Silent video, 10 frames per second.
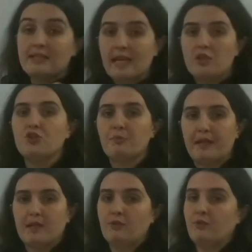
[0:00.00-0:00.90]
my
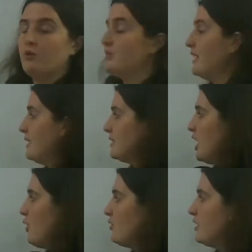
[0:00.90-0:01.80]
centripetal force. It is
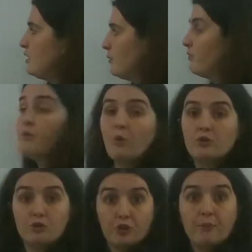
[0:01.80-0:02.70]
the only
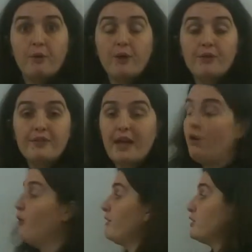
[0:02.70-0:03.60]
force or component
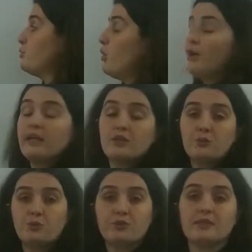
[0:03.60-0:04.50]
thereof that's working
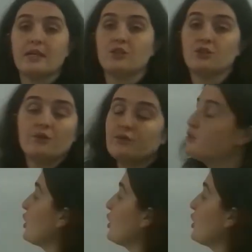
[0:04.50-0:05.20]
towards the centre of the